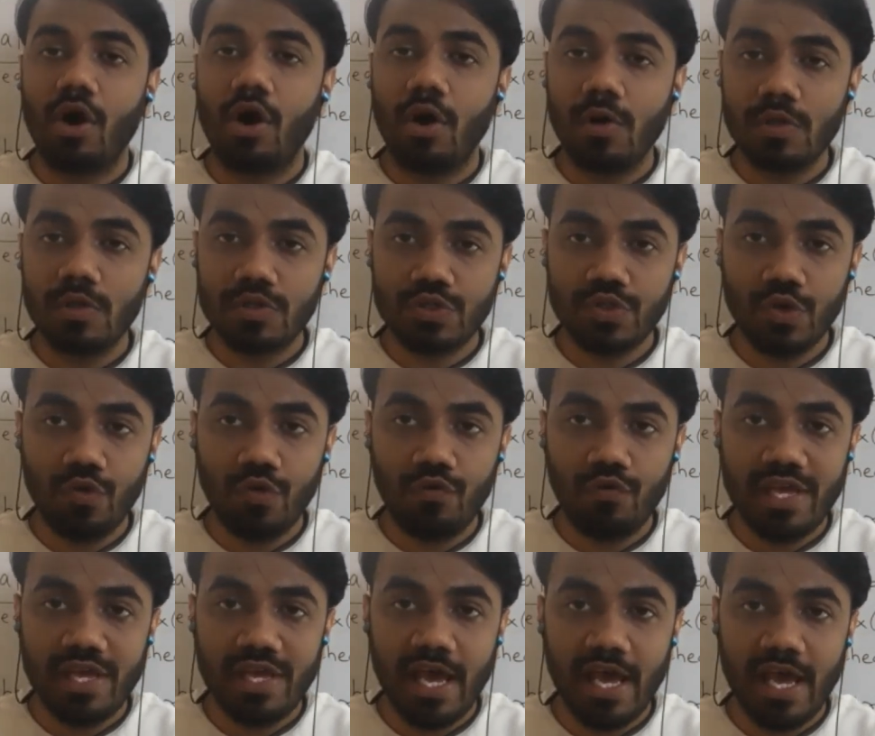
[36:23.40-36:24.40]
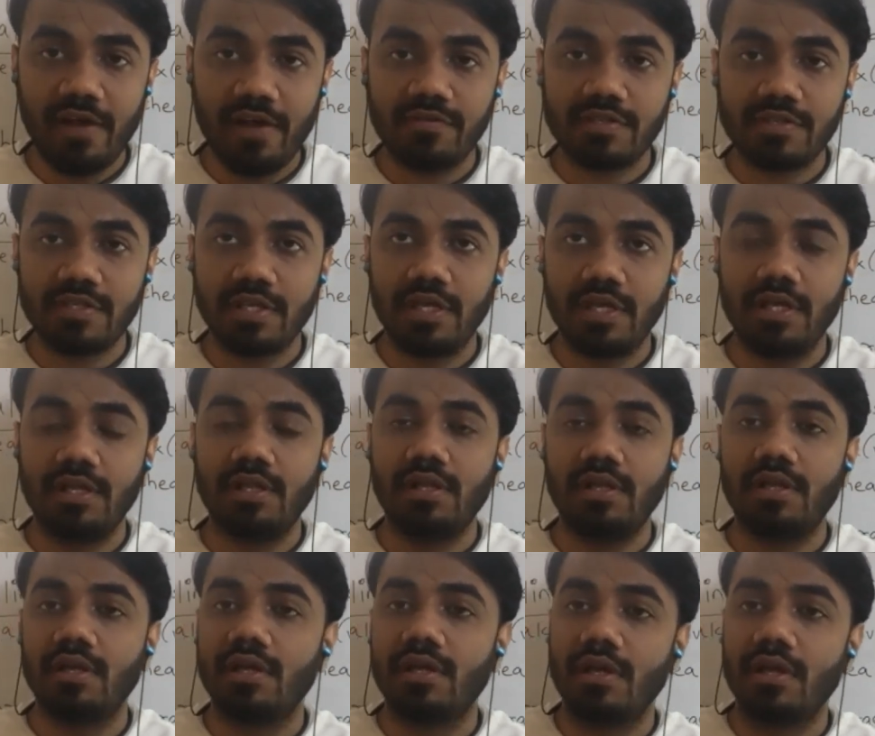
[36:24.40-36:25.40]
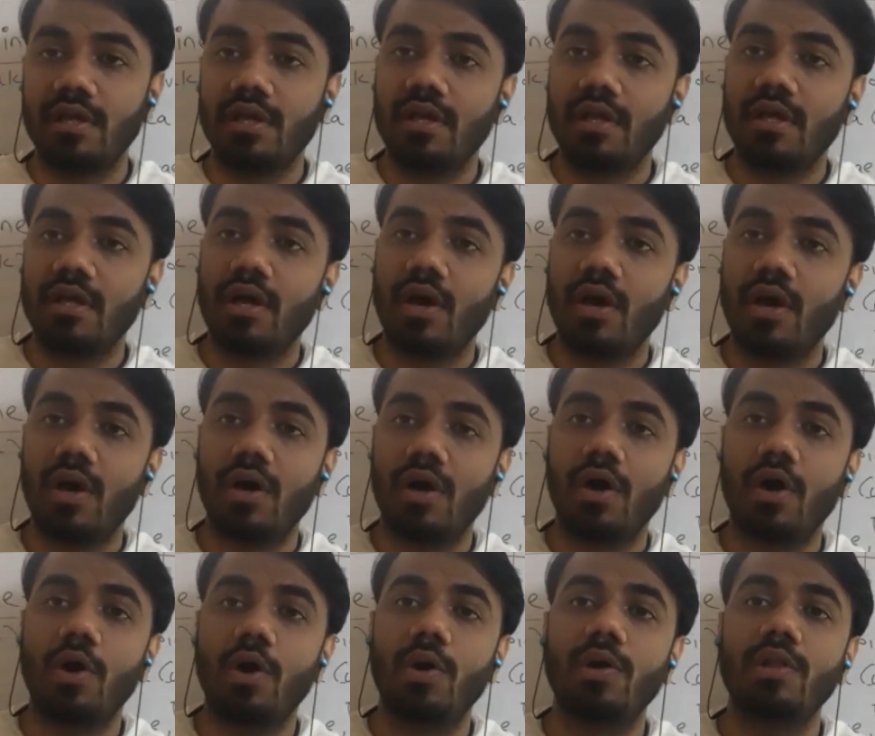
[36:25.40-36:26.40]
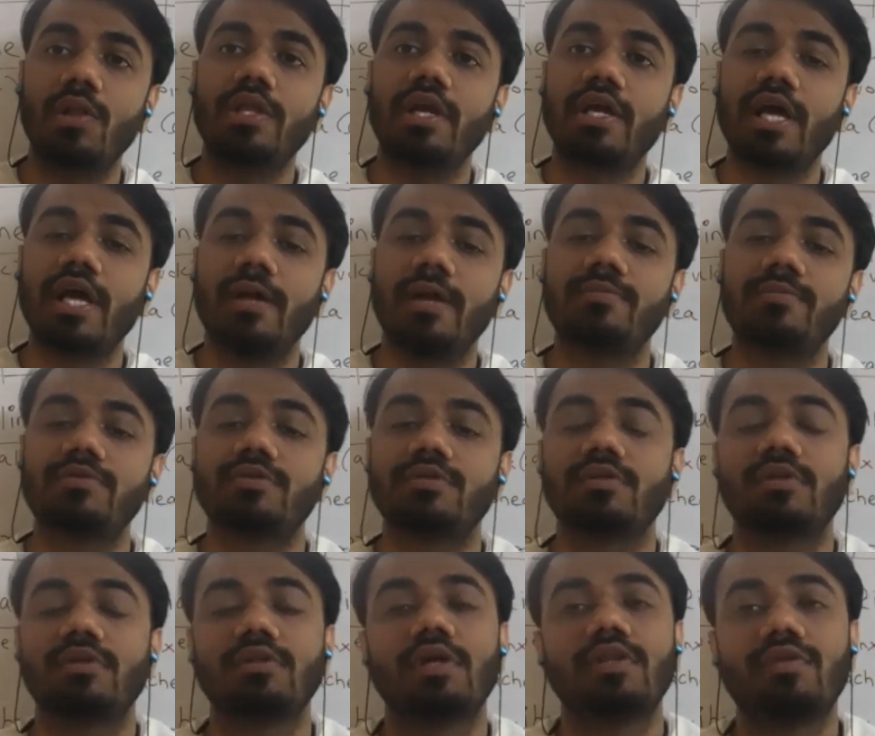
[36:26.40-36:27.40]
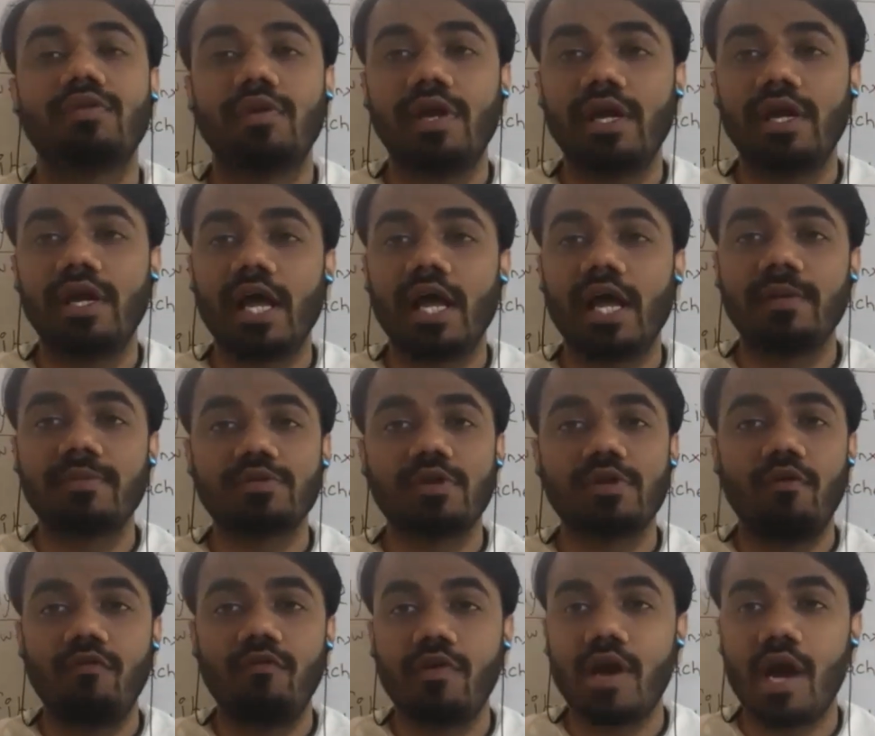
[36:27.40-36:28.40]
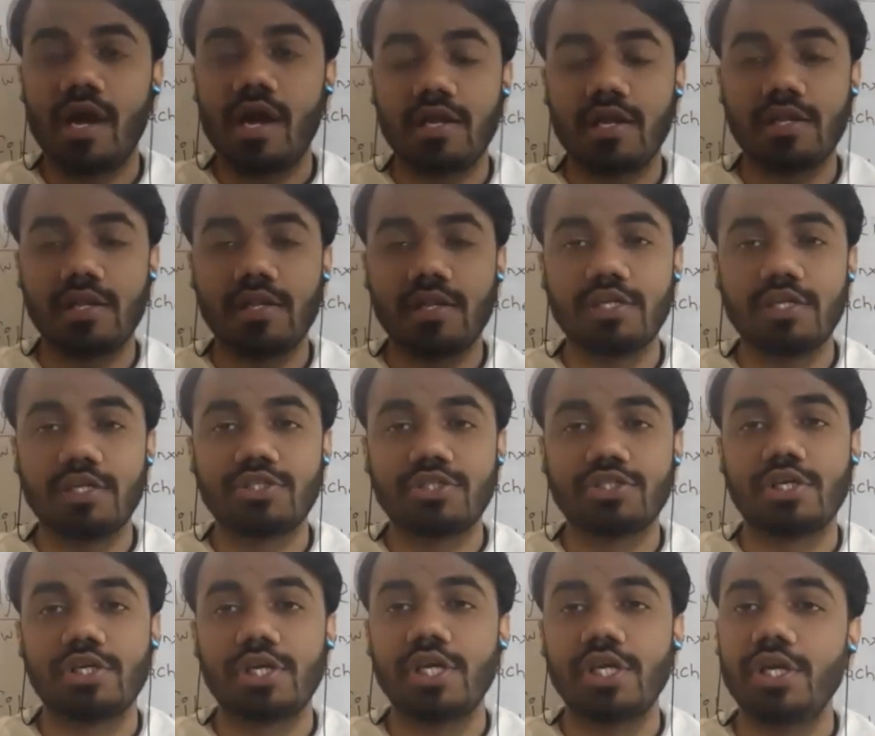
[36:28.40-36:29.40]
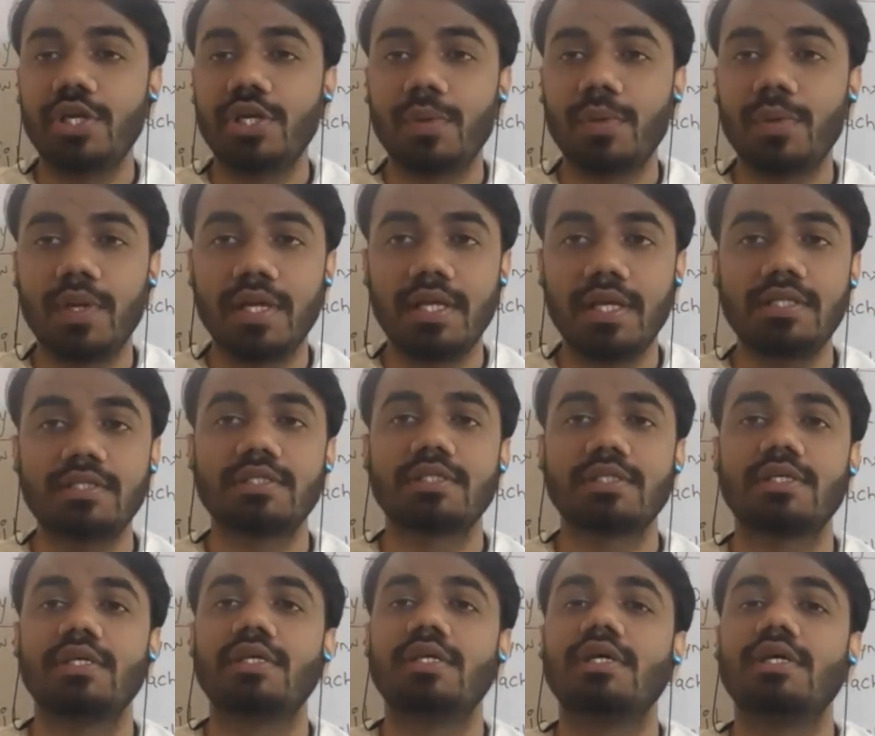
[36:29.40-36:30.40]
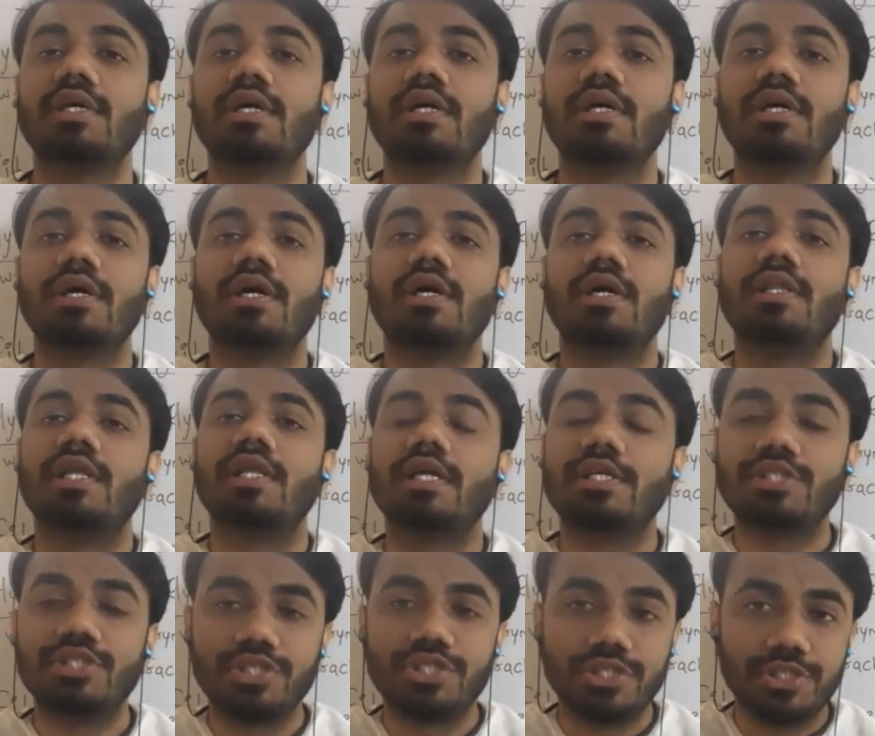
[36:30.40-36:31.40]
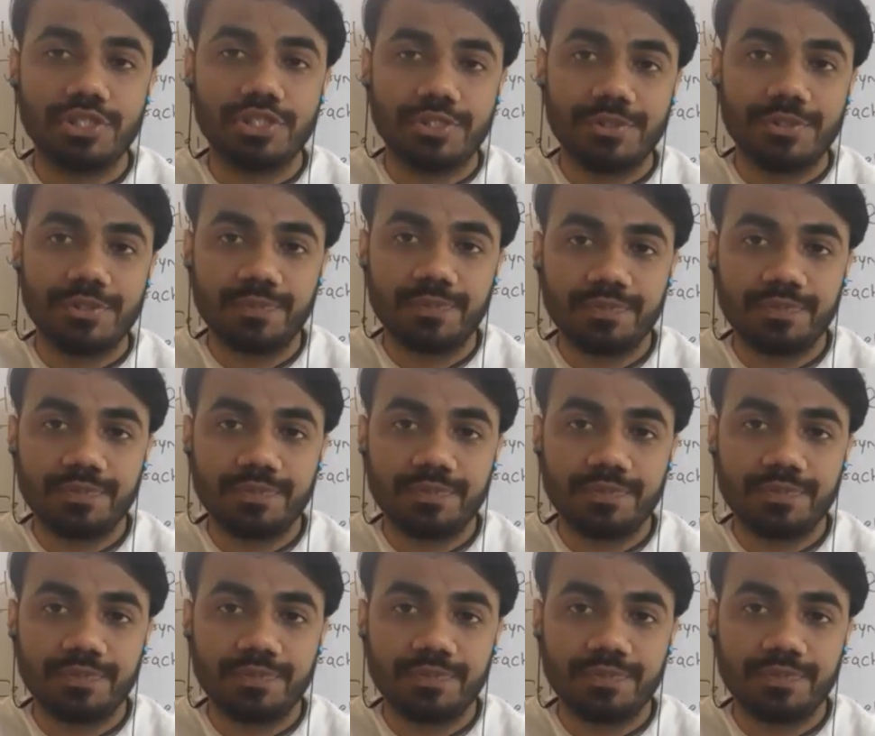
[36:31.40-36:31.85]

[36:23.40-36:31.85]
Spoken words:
Also, we have seen all the types, the three types of cartilage in today's lecture.